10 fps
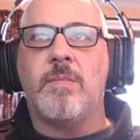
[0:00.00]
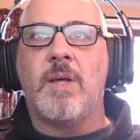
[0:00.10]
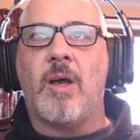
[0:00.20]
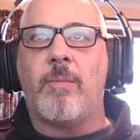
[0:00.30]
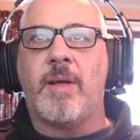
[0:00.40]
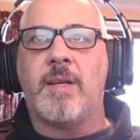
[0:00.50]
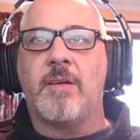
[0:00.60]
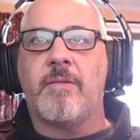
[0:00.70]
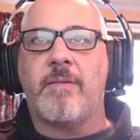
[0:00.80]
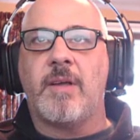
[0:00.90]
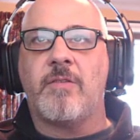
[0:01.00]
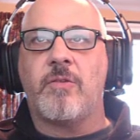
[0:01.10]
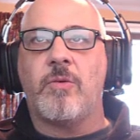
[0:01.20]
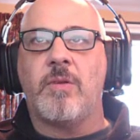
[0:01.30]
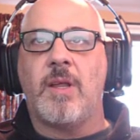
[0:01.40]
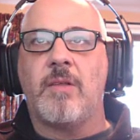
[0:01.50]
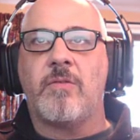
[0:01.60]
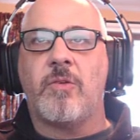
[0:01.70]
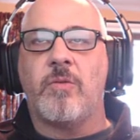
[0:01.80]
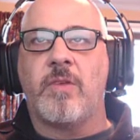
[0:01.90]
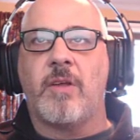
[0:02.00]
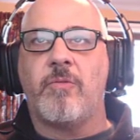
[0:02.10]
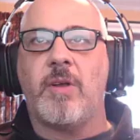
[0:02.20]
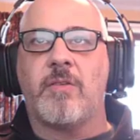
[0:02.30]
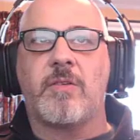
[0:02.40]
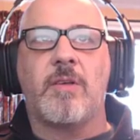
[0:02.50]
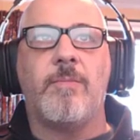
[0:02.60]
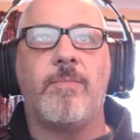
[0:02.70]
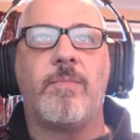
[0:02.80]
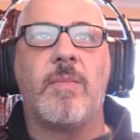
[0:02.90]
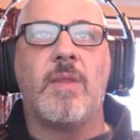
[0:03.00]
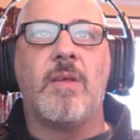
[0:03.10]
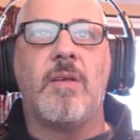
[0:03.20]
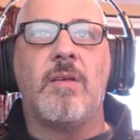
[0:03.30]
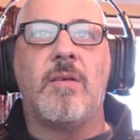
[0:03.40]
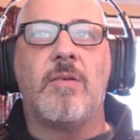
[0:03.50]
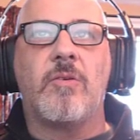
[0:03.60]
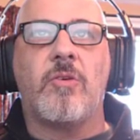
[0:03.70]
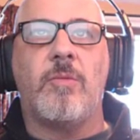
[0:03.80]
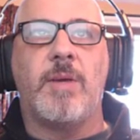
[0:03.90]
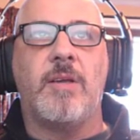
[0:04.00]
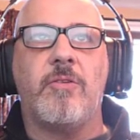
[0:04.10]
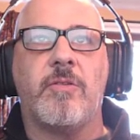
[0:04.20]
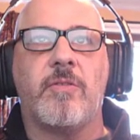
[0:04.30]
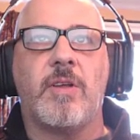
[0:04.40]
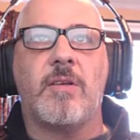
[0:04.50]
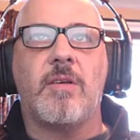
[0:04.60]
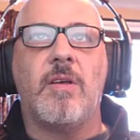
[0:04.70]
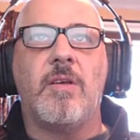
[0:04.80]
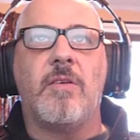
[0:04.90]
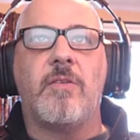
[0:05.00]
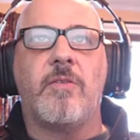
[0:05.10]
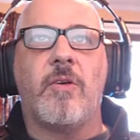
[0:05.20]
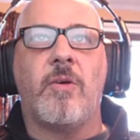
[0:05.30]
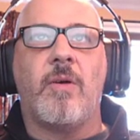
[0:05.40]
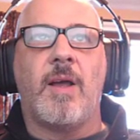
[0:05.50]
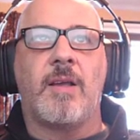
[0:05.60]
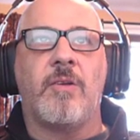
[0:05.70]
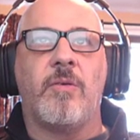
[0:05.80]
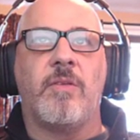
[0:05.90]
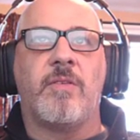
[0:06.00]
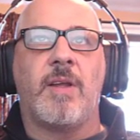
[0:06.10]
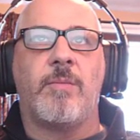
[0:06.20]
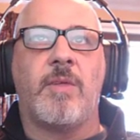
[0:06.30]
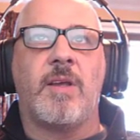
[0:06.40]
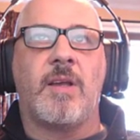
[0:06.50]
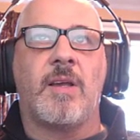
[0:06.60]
help identify students at risk. Could be interesting. So I can do the same thing.